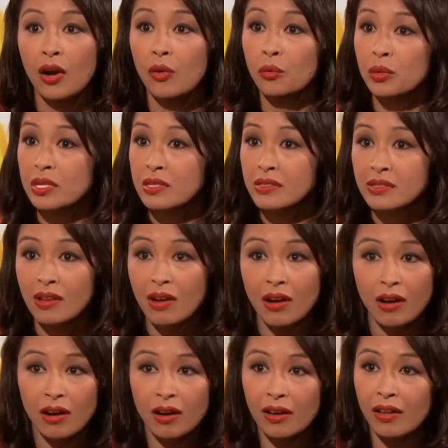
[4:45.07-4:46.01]
we
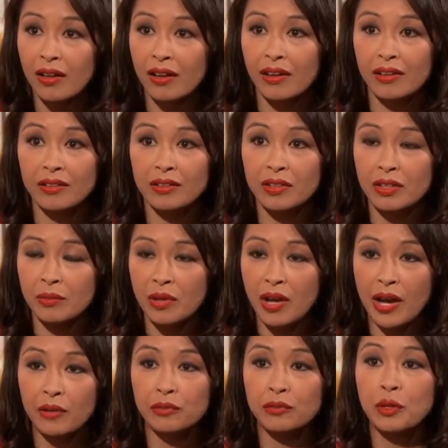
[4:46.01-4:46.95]
saw
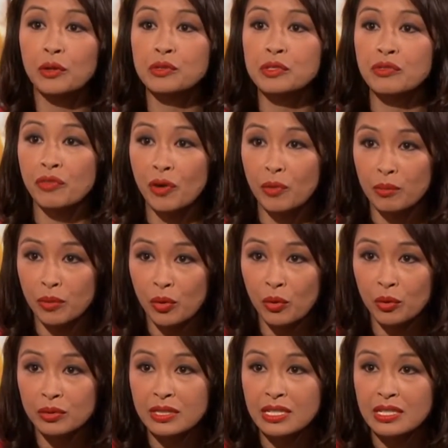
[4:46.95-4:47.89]
outflows from
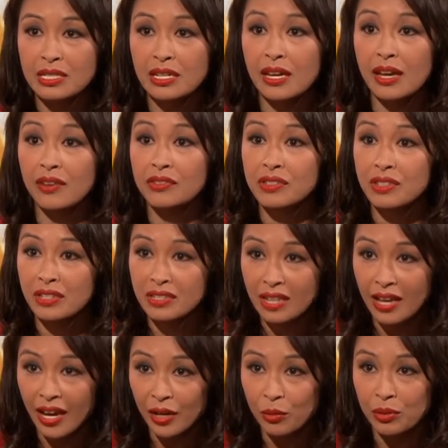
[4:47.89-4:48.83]
gold ETFs
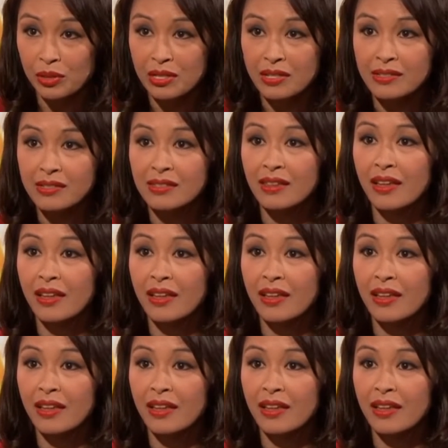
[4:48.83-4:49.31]
into equities.